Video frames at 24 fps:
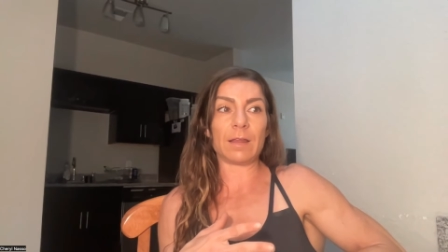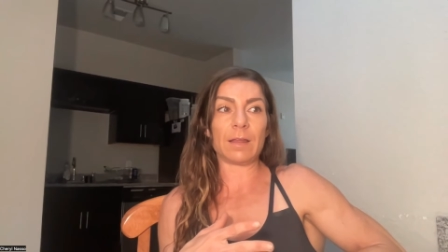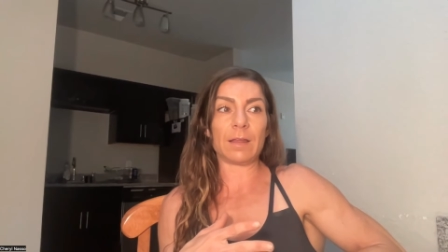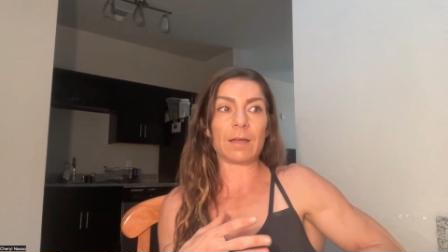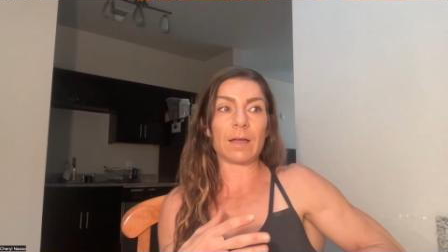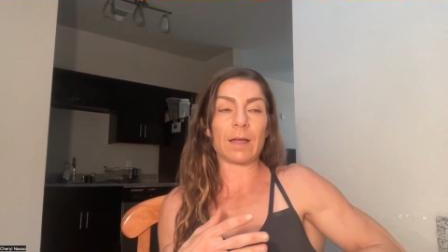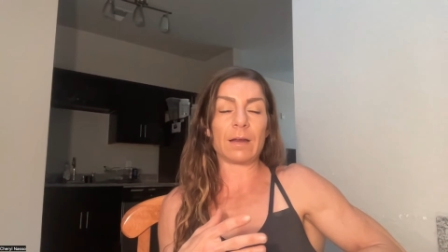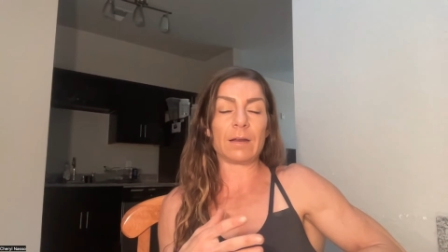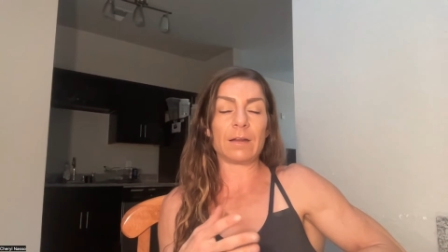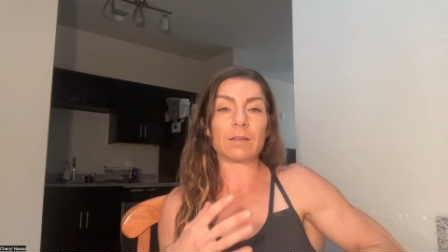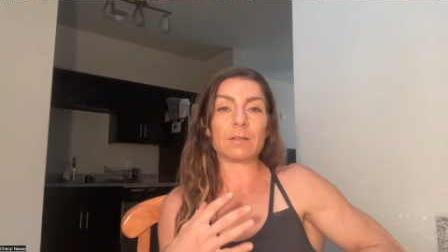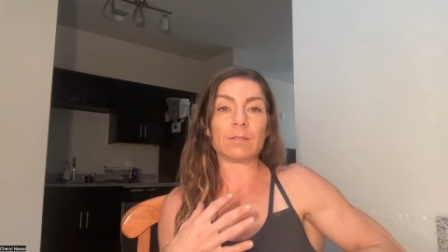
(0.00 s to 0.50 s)
Like,
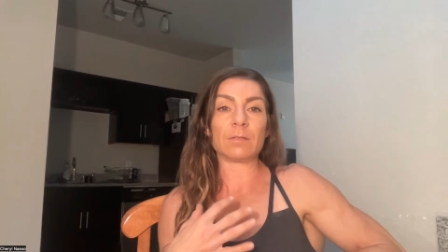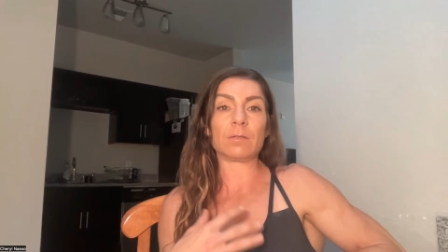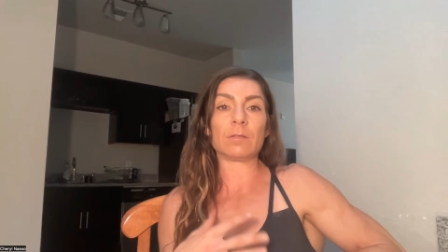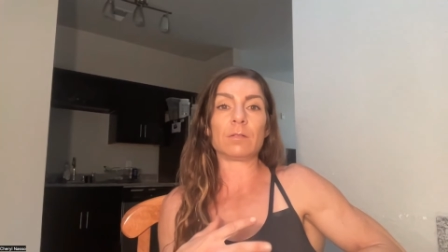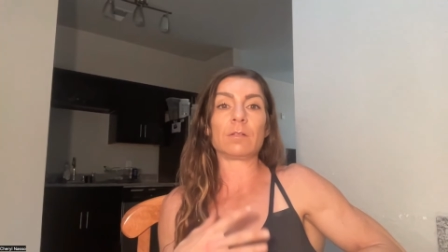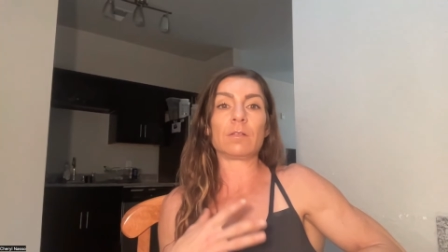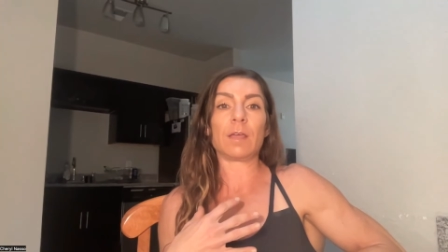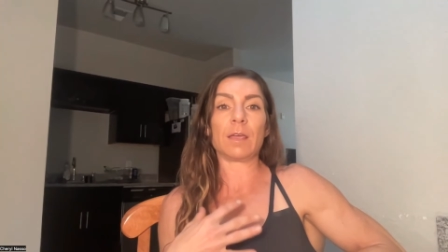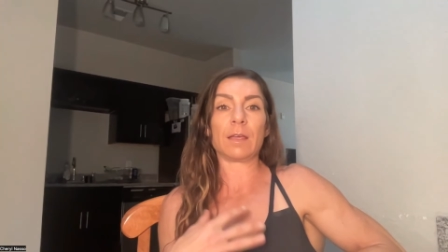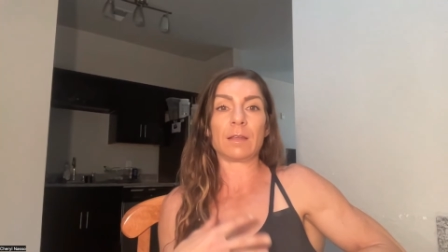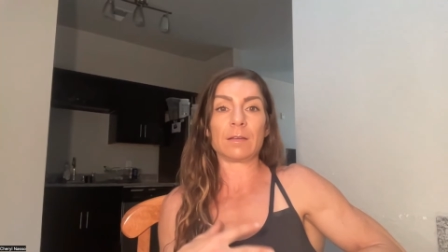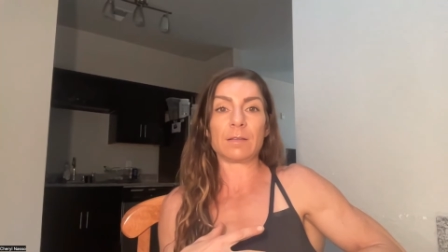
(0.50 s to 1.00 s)
I need to
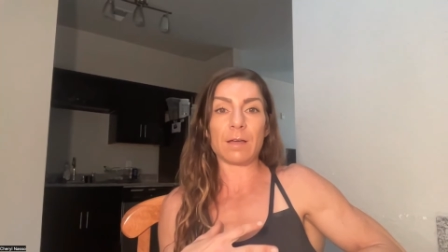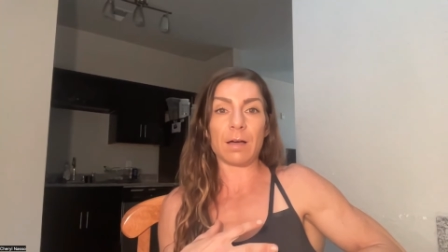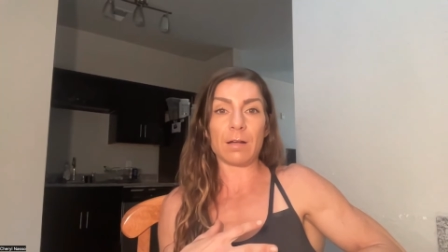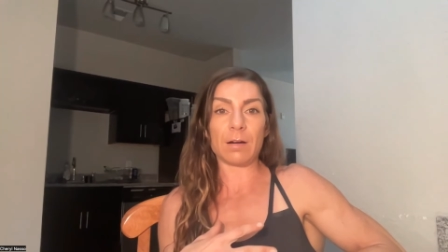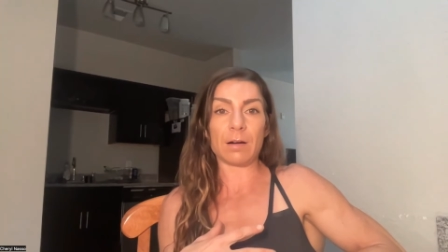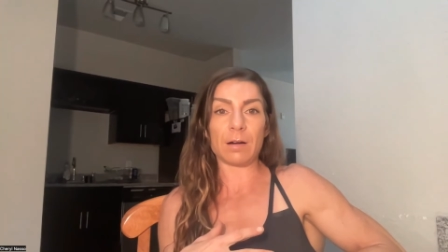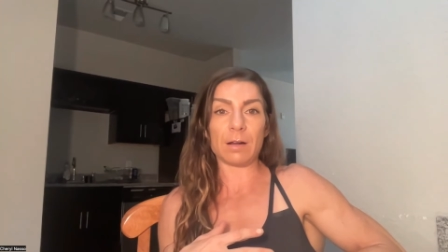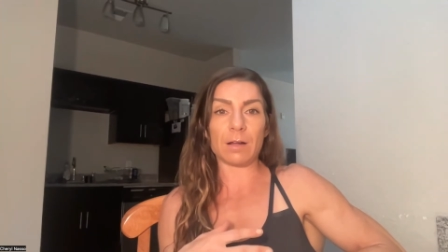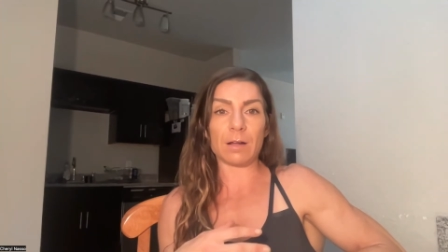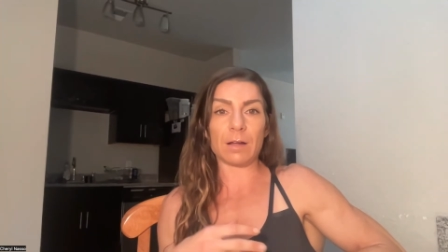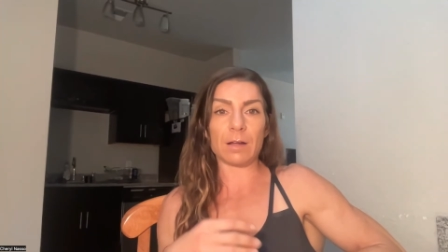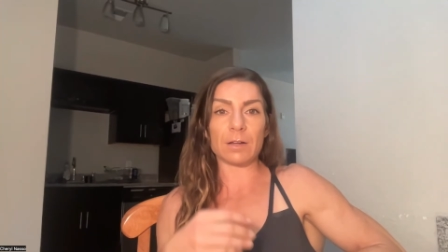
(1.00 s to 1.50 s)
take it down
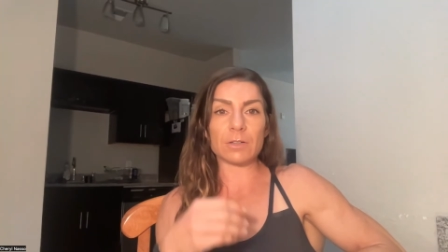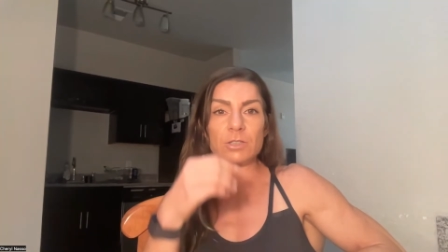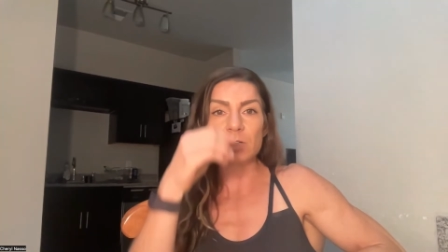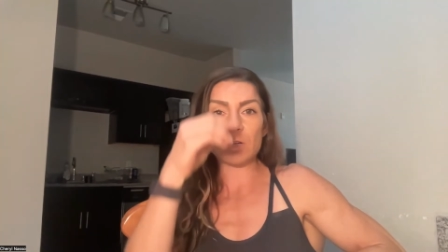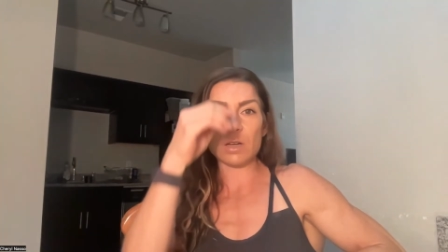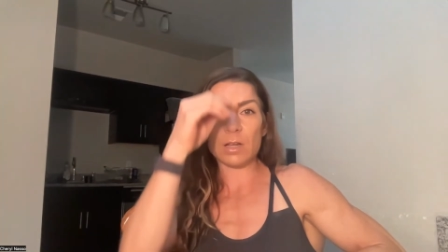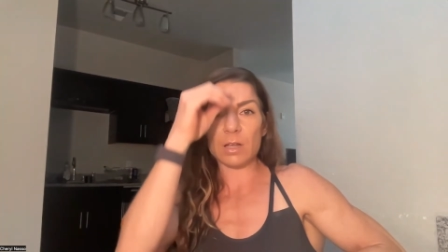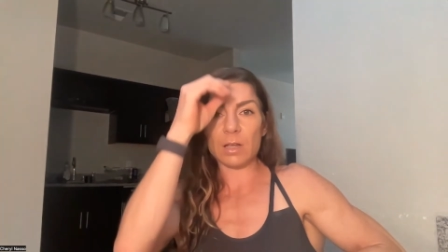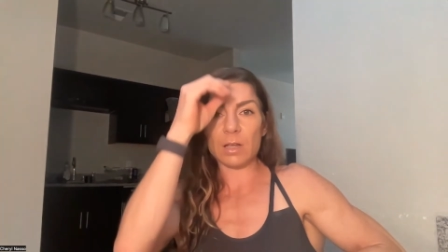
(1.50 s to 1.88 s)
a notch.